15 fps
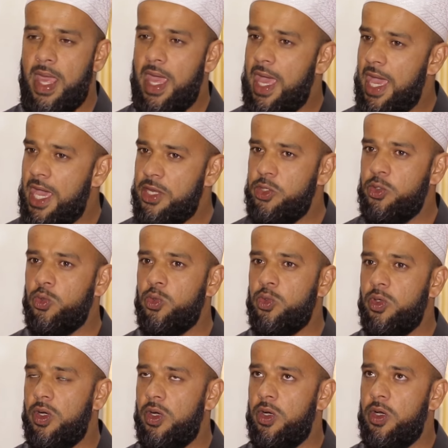And you
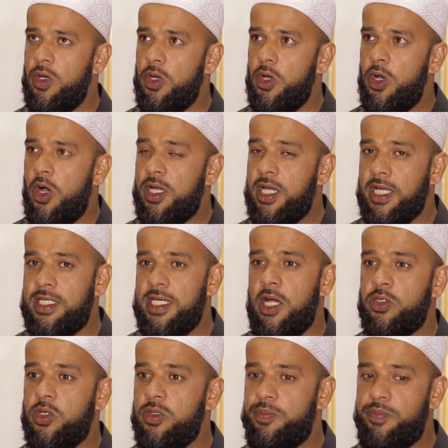are cutting
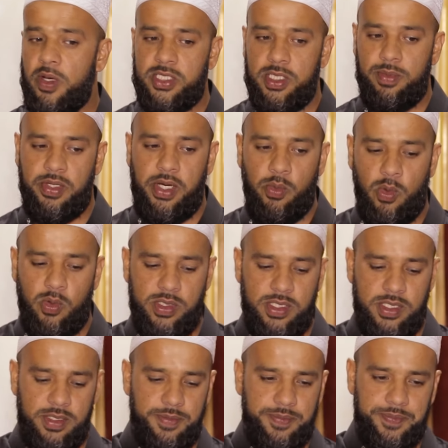out on possible
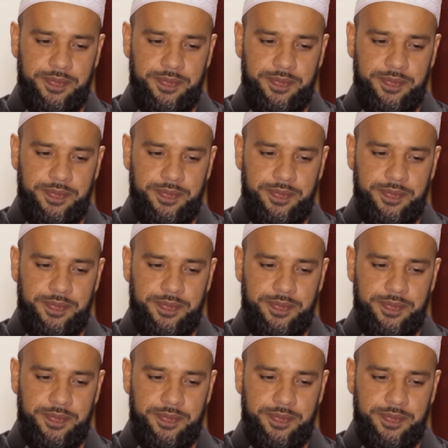rewards.